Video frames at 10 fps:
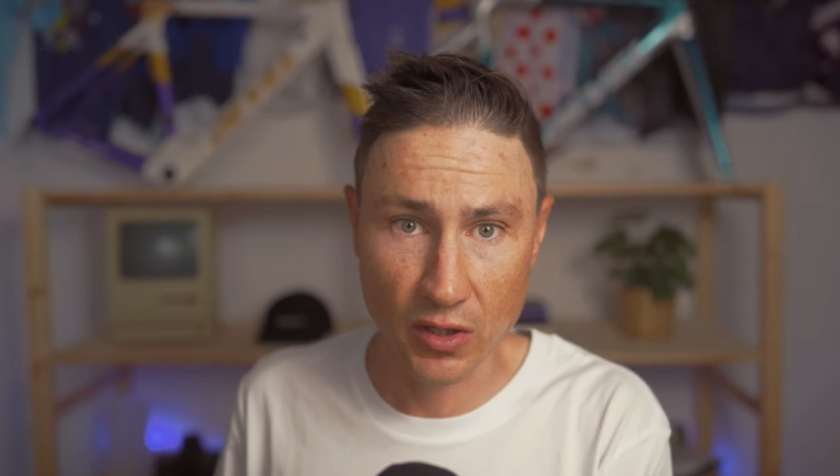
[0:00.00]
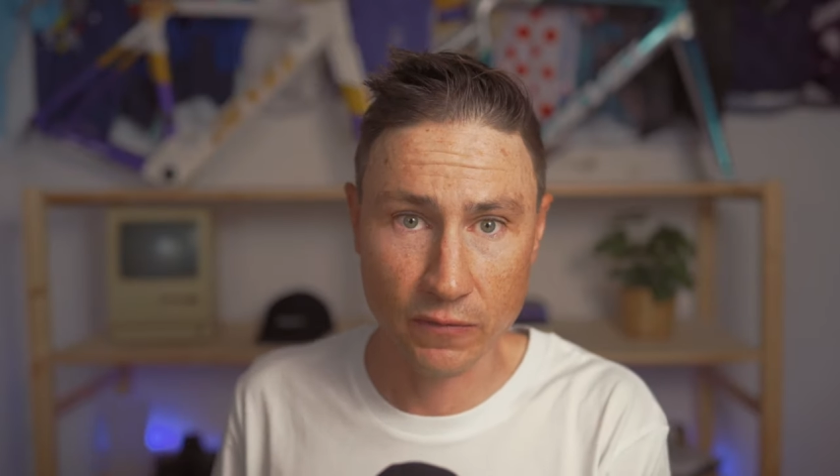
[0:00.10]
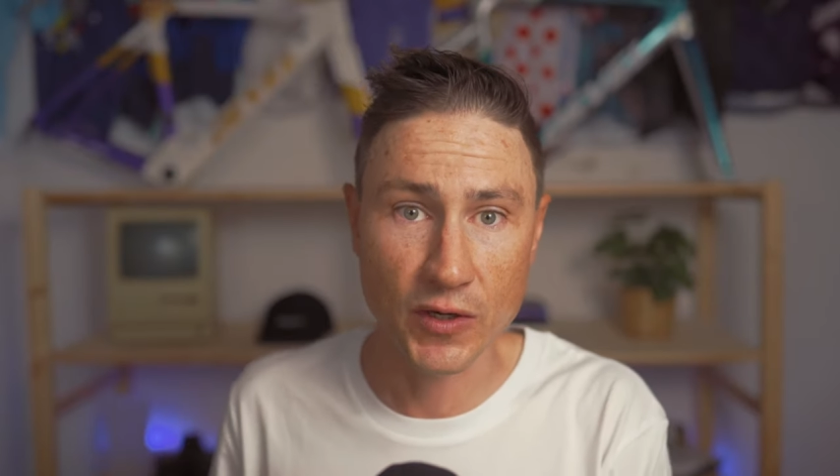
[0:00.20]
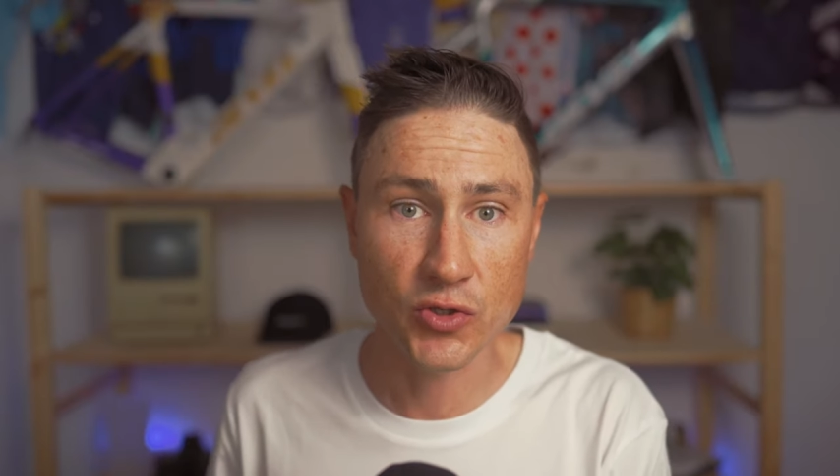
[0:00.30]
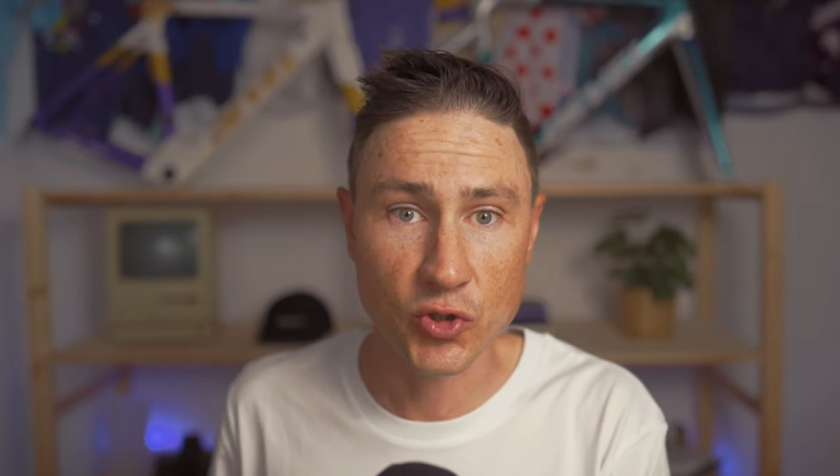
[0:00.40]
I've
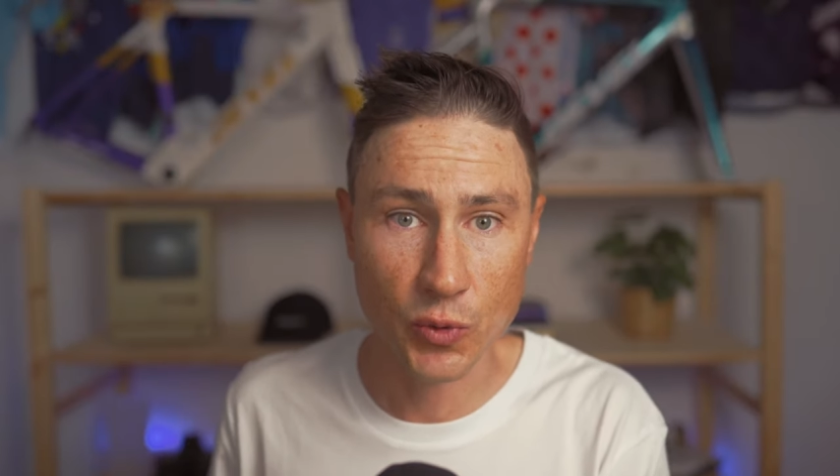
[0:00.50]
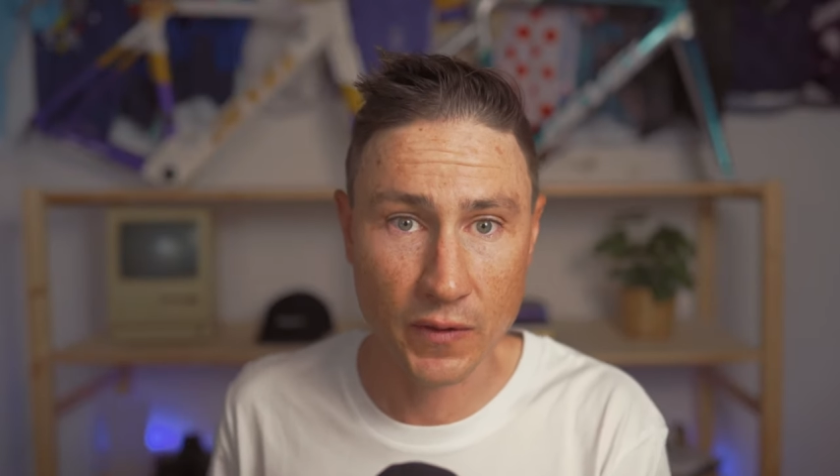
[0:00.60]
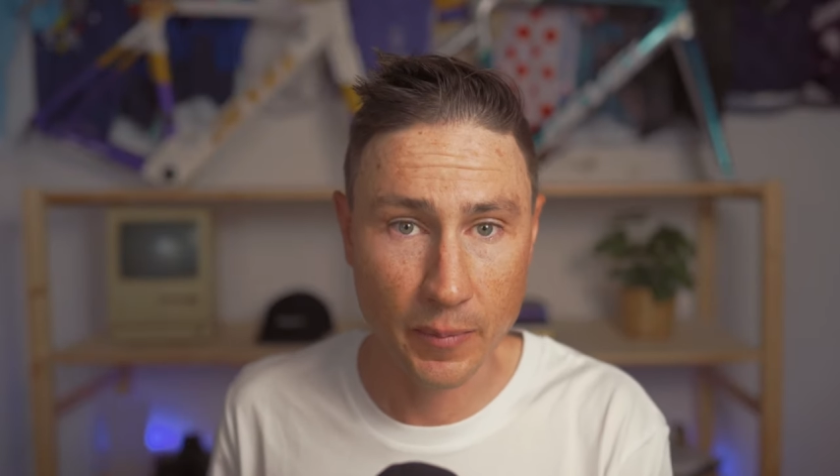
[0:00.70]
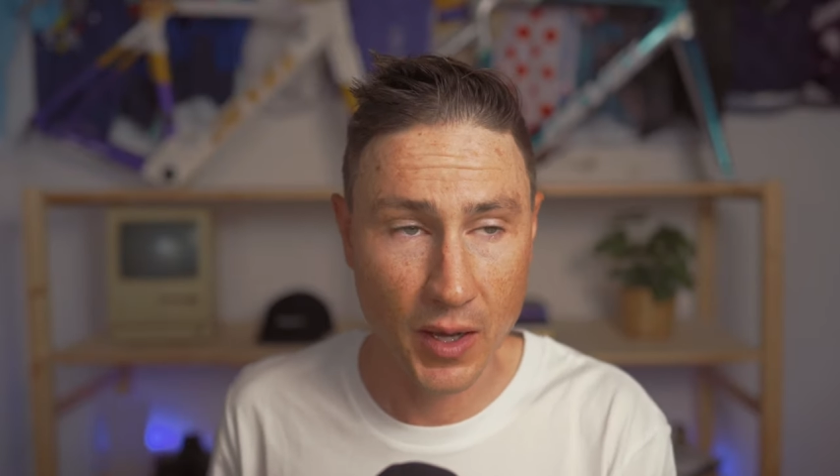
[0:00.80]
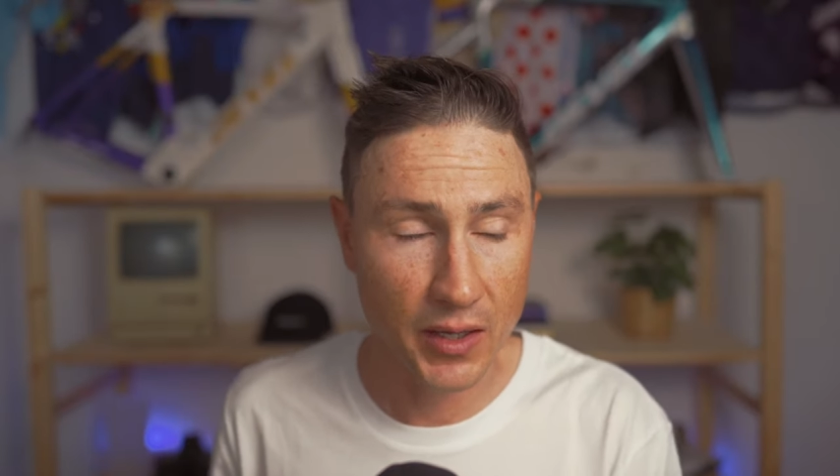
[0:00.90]
ridden to in
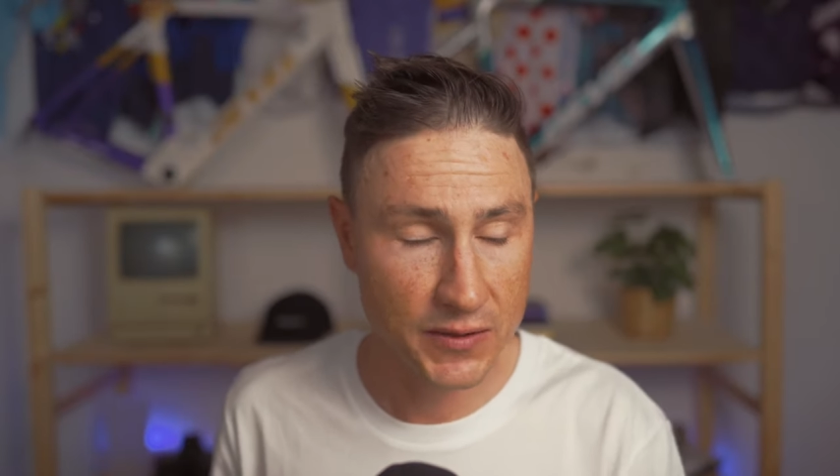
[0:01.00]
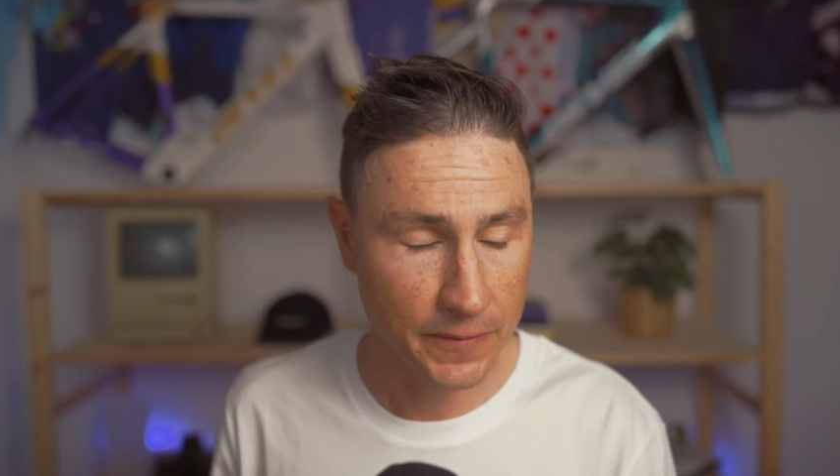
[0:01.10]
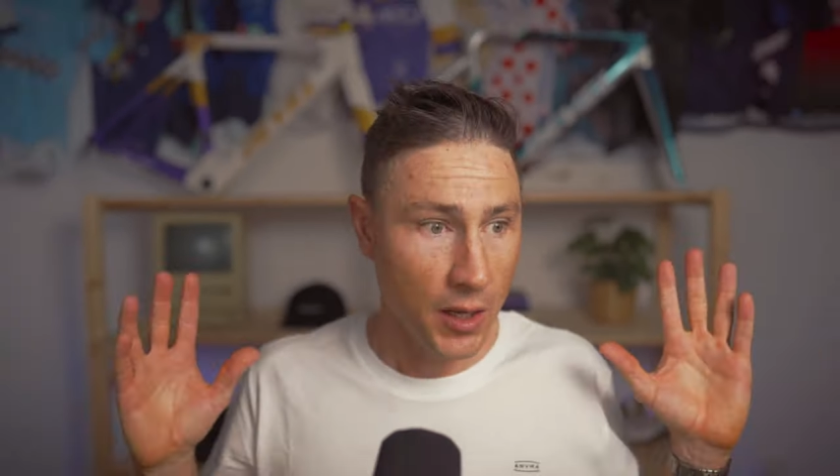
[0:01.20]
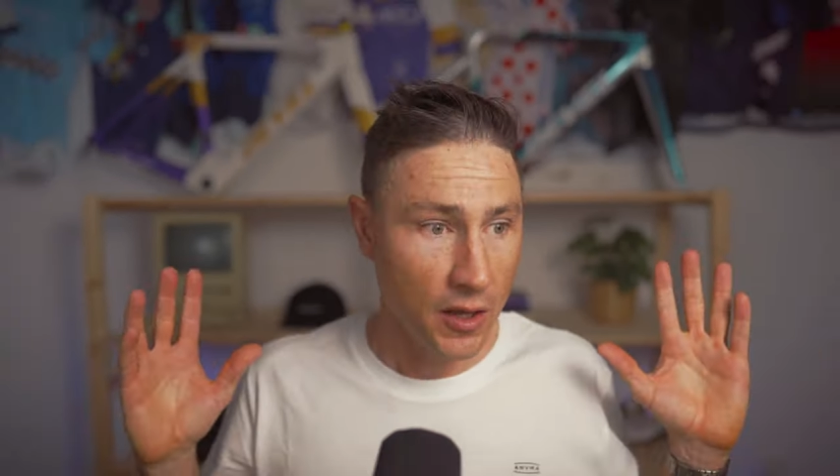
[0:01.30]
the past.